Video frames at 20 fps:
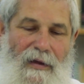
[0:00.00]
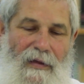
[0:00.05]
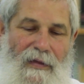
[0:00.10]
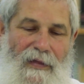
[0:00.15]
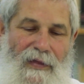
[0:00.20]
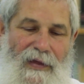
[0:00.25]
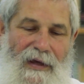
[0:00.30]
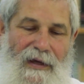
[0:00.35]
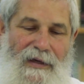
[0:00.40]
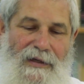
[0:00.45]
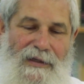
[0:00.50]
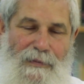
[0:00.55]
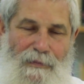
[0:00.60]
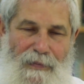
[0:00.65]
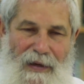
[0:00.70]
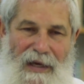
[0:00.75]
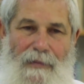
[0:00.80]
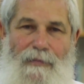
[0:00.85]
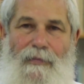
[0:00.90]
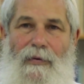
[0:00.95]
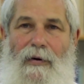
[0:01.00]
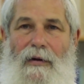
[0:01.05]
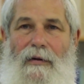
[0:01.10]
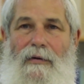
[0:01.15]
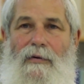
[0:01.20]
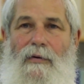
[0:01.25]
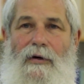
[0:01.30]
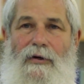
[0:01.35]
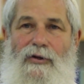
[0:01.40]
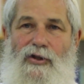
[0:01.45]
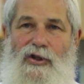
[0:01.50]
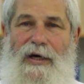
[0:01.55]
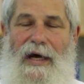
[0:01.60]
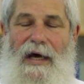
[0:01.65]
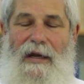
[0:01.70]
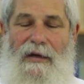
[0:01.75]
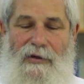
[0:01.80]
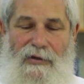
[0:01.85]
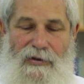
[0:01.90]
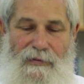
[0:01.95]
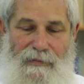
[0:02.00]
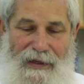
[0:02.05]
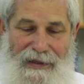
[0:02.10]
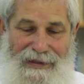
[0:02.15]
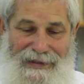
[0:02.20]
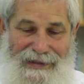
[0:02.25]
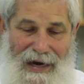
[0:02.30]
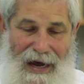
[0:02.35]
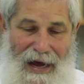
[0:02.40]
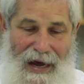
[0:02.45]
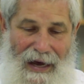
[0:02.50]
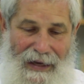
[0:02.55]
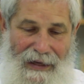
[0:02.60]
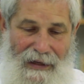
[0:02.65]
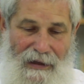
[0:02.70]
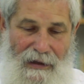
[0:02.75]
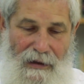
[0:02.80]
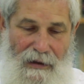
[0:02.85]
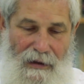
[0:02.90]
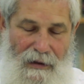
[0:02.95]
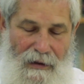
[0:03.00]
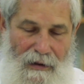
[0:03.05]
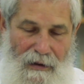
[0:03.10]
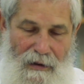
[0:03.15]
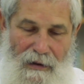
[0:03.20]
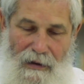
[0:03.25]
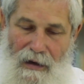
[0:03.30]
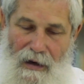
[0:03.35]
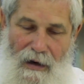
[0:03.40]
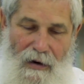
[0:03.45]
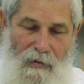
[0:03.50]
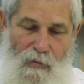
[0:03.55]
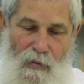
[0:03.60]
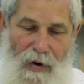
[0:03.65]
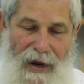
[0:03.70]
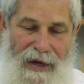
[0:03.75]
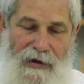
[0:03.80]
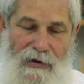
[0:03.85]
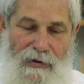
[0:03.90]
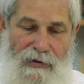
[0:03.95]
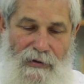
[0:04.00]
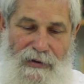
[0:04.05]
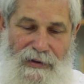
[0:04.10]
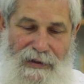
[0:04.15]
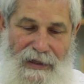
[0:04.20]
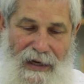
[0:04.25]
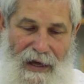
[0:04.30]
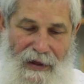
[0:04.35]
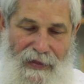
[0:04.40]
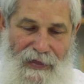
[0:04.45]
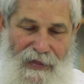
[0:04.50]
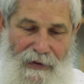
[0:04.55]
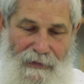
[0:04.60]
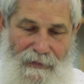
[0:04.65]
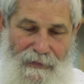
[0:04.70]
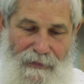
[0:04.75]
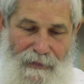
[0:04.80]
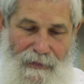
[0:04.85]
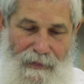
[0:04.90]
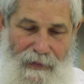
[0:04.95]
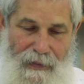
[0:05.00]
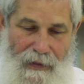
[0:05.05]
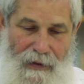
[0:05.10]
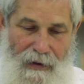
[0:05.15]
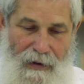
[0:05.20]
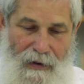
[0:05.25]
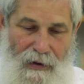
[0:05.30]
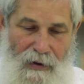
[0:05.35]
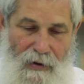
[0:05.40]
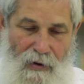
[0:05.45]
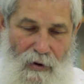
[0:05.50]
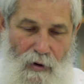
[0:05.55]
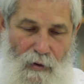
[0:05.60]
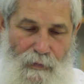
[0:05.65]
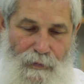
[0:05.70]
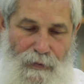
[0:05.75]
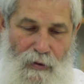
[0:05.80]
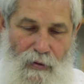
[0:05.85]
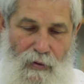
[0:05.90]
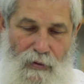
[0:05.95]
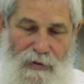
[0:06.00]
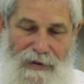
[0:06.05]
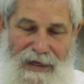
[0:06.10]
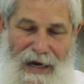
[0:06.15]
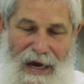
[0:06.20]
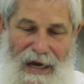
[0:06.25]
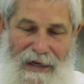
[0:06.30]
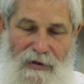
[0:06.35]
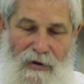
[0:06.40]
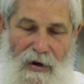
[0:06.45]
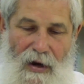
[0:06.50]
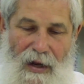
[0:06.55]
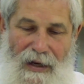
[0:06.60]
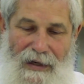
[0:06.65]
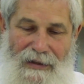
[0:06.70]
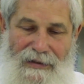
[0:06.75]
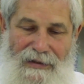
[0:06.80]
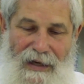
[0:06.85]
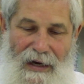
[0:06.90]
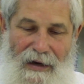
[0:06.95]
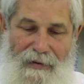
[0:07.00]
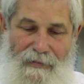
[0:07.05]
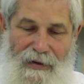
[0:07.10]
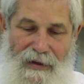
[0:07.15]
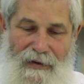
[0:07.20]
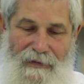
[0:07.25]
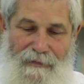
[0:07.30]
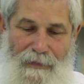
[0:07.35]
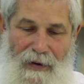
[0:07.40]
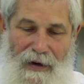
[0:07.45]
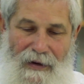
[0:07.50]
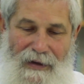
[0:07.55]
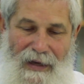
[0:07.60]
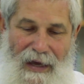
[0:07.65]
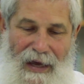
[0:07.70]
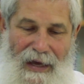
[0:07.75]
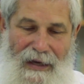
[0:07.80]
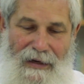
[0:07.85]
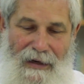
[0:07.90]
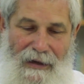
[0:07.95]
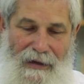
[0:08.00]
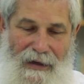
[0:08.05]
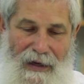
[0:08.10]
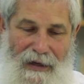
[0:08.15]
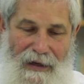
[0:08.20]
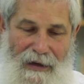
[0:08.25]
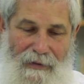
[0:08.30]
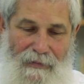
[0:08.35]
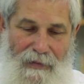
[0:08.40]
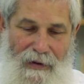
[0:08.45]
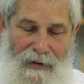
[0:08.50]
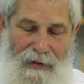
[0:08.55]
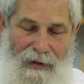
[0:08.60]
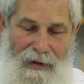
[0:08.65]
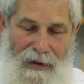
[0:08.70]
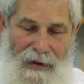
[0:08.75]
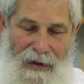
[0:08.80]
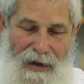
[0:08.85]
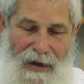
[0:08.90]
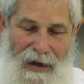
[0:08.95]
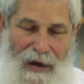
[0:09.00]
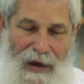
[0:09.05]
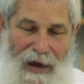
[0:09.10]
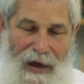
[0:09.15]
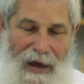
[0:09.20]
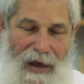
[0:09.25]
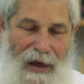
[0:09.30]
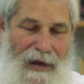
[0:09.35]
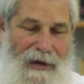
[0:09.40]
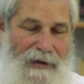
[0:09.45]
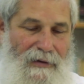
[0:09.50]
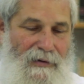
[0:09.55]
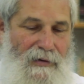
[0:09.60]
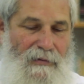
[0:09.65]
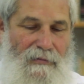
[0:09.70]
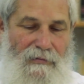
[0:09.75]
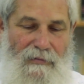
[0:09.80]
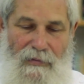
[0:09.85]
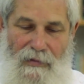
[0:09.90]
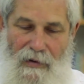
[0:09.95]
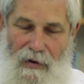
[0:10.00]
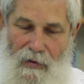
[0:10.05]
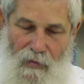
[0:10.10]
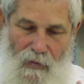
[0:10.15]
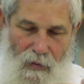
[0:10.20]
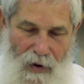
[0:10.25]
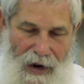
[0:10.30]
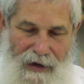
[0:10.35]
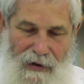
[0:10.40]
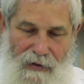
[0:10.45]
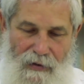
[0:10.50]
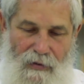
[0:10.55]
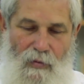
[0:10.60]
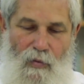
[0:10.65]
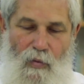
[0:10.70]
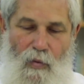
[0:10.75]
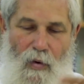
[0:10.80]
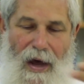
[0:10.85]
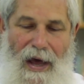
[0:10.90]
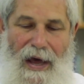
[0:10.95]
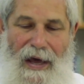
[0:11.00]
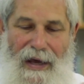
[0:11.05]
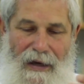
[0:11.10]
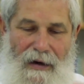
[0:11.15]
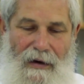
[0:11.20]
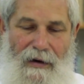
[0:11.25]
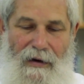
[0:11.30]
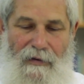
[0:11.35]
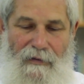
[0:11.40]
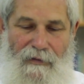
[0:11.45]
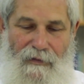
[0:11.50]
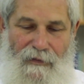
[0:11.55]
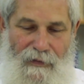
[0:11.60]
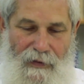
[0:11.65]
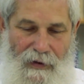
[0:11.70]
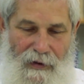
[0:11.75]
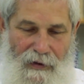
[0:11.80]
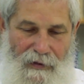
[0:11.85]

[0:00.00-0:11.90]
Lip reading: these people who are challenging me die a regular death, upekudat kol adam yipaked alehem, and a regular way of